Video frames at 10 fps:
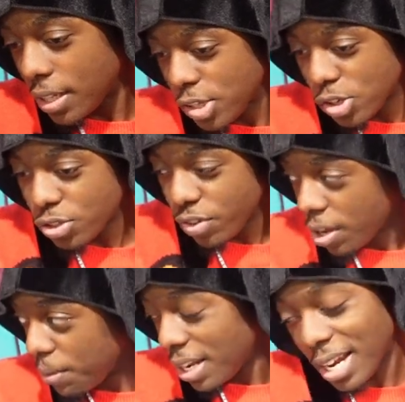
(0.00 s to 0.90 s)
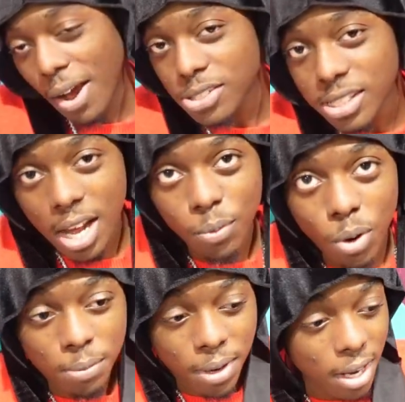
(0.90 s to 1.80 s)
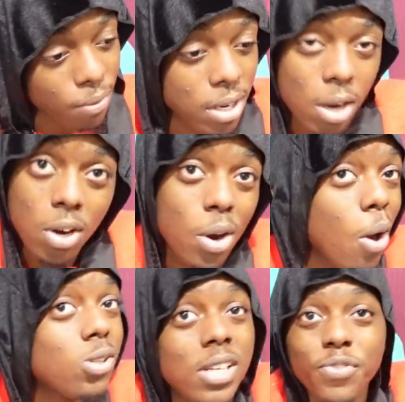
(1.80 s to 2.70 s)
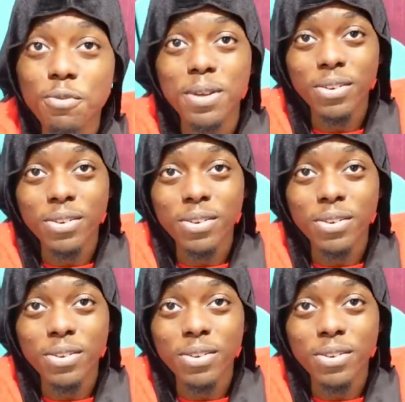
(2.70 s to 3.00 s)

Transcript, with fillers: you feel me? Like that was a lot of work, man. We no no, no gym for me